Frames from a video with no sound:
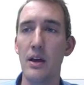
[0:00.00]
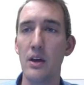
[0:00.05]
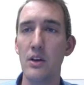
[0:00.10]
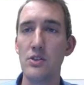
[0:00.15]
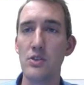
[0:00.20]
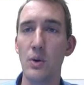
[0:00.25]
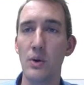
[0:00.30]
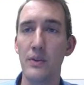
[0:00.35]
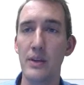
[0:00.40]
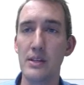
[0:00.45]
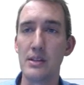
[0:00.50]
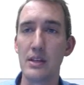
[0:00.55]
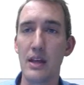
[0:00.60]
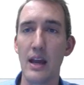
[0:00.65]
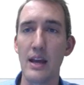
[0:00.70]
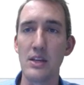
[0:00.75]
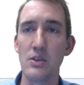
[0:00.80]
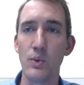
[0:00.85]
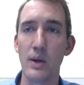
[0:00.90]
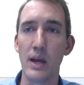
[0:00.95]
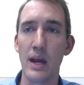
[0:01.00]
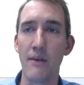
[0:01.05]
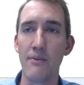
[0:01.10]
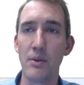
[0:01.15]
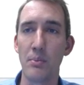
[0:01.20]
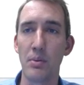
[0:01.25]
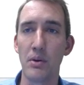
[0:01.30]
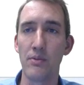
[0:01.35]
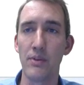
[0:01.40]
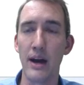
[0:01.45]
So in this case, we have the
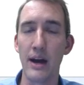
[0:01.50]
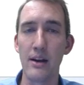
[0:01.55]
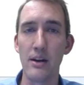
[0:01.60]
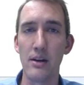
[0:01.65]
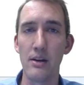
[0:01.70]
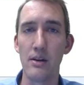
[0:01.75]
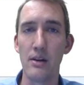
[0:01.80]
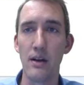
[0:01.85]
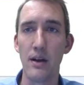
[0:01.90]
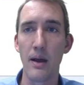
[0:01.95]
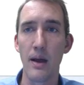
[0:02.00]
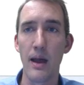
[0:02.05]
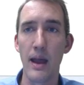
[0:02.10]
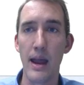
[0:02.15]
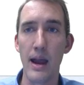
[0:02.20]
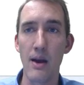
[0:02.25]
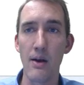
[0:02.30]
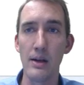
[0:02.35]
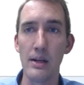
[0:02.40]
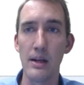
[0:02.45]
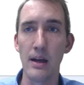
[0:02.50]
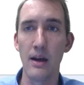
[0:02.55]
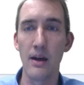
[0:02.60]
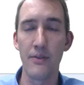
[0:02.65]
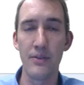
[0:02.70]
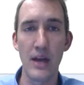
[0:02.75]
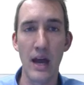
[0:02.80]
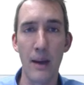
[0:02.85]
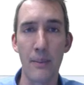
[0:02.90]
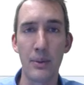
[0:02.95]
provider area of
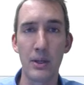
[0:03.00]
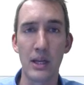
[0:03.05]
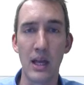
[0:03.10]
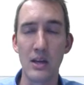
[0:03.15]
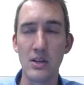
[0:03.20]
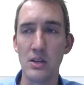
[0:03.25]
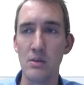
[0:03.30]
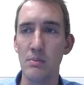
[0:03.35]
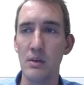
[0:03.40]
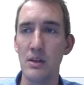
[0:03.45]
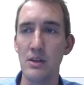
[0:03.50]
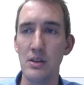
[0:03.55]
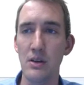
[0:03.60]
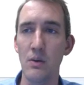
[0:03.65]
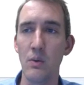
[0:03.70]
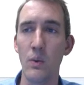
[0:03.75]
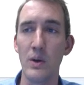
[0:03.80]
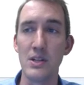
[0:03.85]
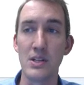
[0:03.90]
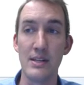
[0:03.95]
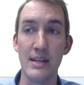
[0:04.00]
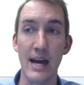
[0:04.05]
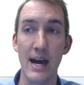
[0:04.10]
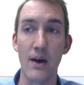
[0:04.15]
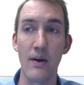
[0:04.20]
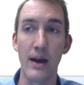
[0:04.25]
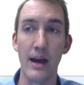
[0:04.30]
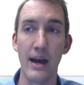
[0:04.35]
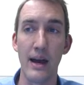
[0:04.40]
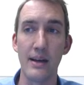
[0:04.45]
the application menu, which
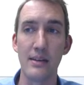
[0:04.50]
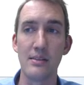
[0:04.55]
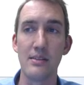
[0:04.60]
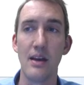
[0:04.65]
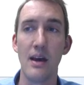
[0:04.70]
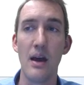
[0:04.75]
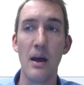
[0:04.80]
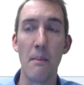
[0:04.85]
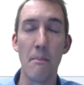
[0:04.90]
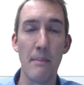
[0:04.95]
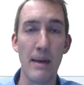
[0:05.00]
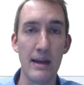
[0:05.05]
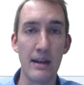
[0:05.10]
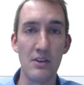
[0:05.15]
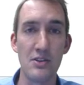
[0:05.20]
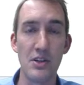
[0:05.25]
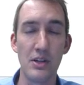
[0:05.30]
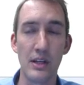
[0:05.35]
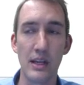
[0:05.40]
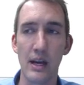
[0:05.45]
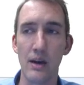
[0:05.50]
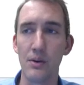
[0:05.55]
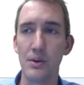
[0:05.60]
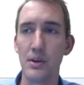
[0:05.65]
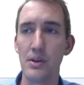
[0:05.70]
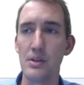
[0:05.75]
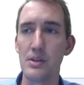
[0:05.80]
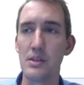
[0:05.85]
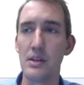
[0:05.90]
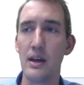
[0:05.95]
now has manage
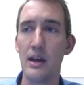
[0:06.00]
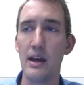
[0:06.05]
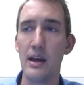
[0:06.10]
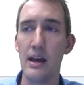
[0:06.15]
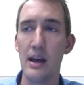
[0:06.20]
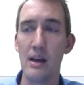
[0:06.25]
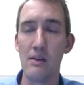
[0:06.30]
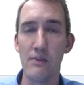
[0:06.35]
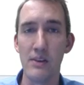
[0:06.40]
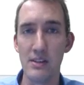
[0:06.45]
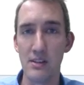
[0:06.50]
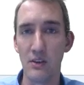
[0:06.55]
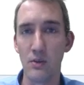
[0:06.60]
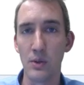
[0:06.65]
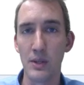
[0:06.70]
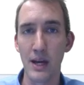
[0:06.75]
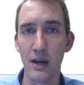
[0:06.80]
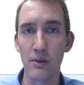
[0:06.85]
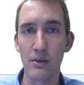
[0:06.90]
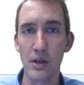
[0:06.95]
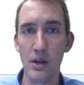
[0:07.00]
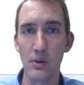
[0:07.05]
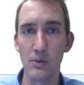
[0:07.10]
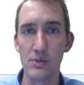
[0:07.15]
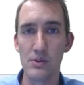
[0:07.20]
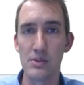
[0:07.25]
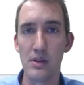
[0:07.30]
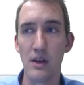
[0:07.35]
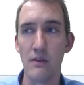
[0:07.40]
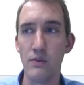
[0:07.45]
encounters and visits without
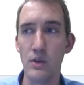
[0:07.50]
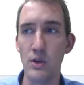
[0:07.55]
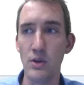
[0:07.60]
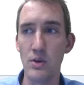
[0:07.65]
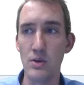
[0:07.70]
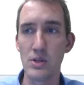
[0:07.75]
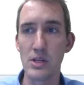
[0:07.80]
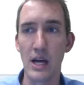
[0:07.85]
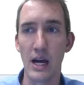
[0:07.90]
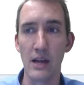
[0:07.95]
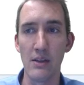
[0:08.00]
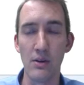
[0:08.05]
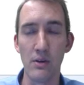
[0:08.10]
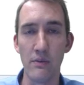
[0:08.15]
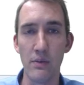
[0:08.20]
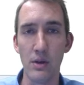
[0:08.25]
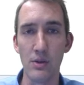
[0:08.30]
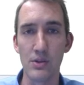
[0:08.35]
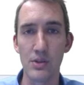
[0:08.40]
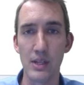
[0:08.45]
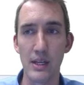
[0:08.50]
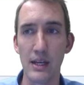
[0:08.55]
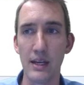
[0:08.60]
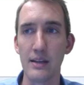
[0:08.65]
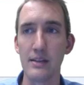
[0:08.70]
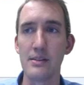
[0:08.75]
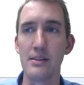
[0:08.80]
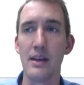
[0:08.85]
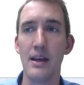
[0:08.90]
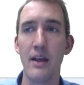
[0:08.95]
notes. If you used either of those
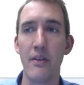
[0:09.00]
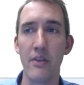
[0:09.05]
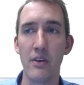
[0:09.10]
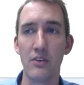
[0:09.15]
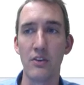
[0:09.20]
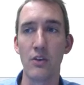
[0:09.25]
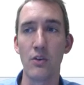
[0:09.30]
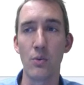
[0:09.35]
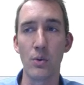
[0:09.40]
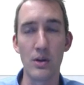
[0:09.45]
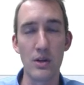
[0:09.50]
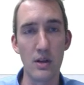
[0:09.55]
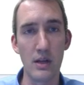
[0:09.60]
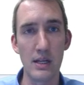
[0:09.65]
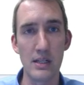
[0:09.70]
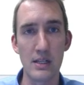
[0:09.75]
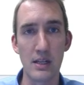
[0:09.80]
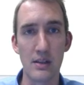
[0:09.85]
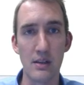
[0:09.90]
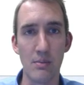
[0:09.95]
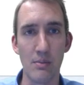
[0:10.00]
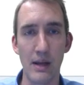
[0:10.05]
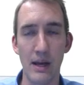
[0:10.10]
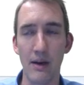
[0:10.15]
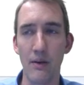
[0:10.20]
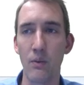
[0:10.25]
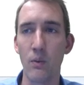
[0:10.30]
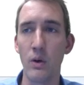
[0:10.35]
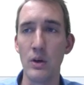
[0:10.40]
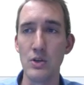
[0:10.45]
things, this is where you get to them now.
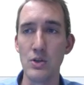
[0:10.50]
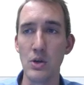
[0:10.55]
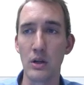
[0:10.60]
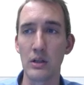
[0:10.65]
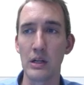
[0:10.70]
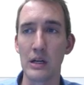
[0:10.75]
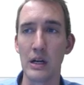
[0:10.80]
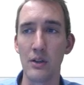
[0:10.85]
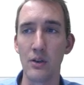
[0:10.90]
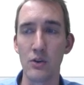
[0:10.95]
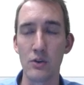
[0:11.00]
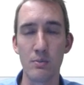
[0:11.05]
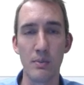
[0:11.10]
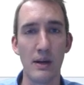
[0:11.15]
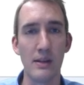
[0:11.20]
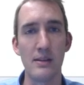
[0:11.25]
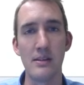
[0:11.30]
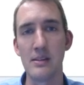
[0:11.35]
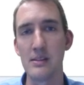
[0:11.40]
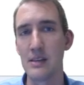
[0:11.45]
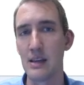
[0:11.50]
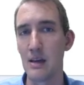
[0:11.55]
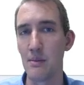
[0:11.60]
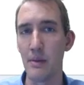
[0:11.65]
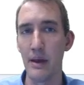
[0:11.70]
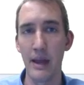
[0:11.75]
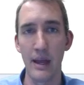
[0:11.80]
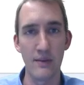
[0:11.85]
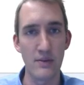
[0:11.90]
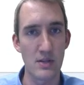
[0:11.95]
Once you click on those buttons, it
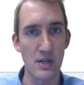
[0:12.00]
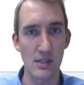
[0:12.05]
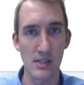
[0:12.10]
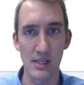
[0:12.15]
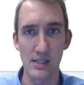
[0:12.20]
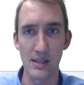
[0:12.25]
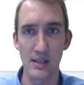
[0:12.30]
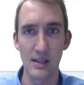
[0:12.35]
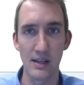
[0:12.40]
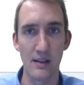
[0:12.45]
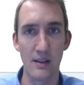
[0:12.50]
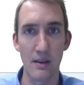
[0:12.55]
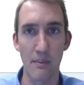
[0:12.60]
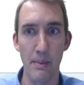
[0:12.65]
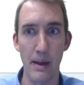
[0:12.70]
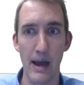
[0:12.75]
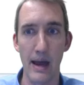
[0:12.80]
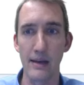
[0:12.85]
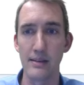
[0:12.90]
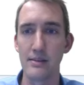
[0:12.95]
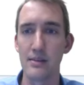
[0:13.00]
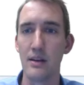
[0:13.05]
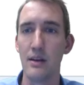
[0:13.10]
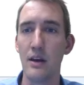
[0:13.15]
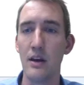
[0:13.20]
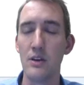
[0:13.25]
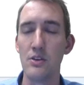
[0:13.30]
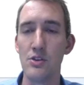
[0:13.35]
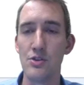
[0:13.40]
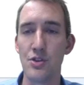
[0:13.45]
behaves just as it did in the past.
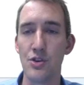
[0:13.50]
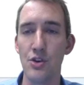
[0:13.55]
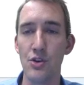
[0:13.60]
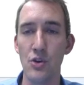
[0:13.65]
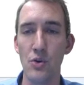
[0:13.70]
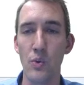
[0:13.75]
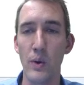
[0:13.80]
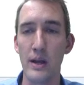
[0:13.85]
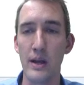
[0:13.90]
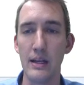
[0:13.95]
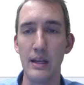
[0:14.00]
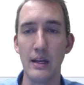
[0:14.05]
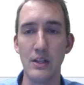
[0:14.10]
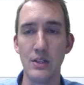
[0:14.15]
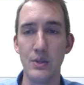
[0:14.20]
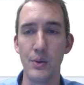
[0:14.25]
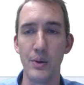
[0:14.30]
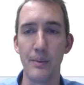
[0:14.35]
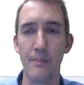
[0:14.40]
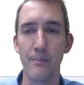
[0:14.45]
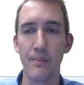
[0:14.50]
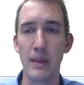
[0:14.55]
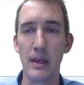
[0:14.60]
Just a new way to get to them.